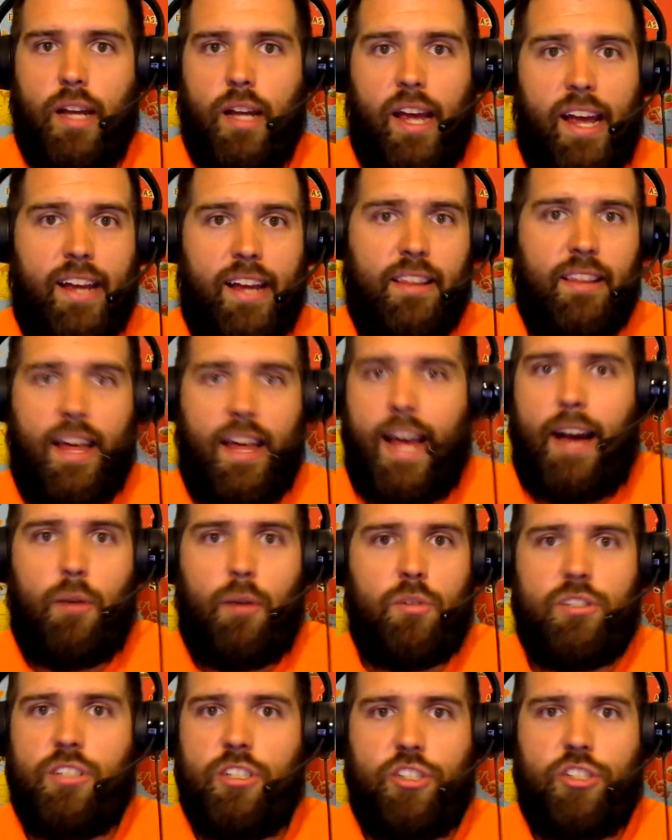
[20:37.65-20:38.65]
and the
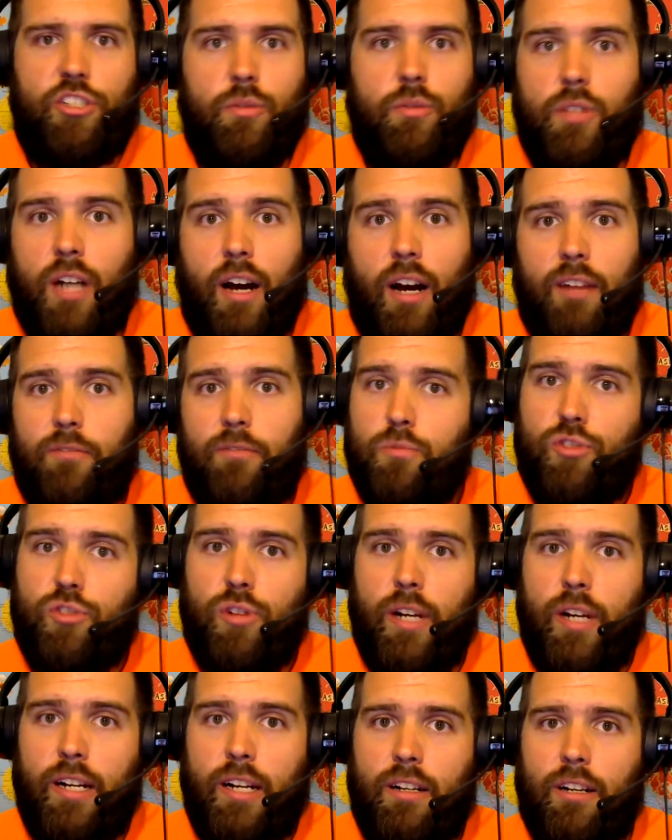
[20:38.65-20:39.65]
hours that you got from
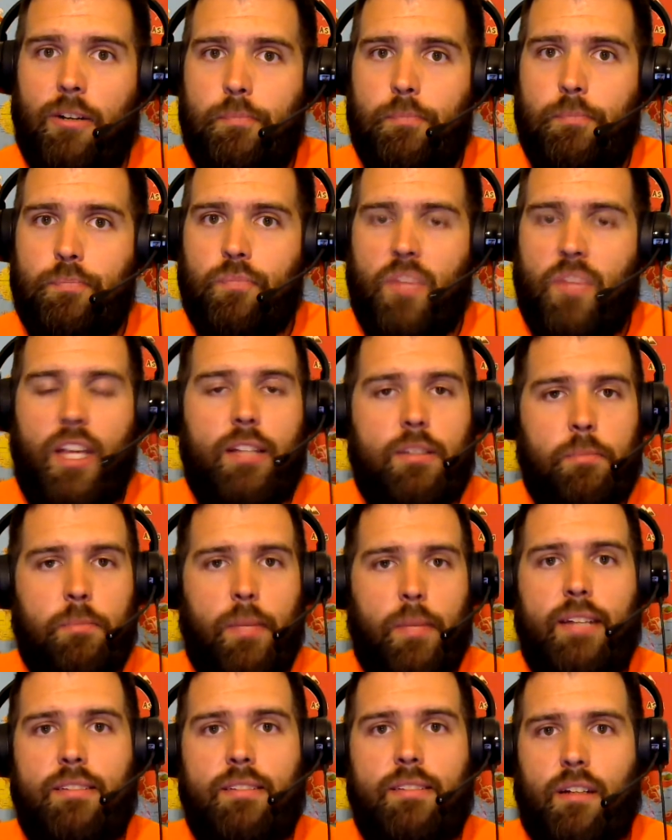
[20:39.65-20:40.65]
training it's
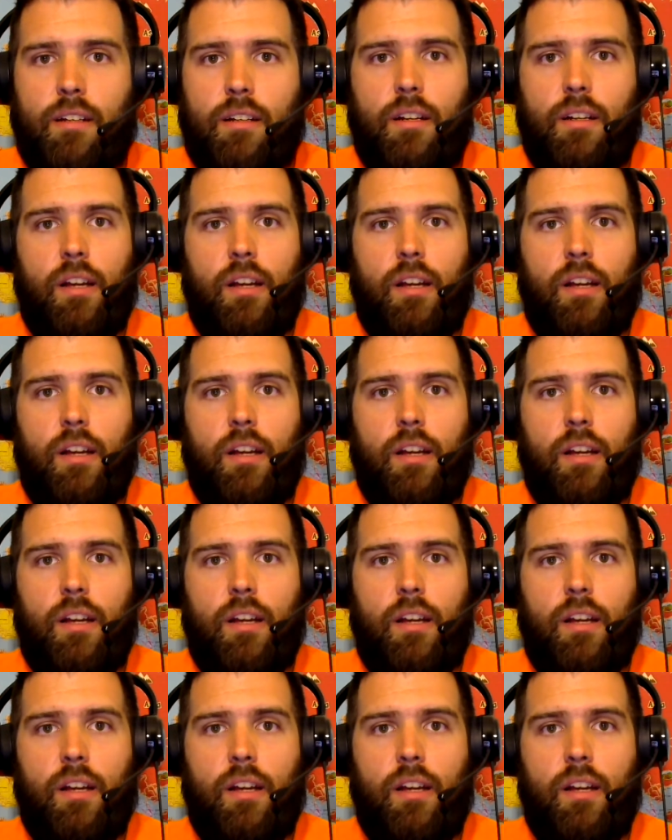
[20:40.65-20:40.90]
amazing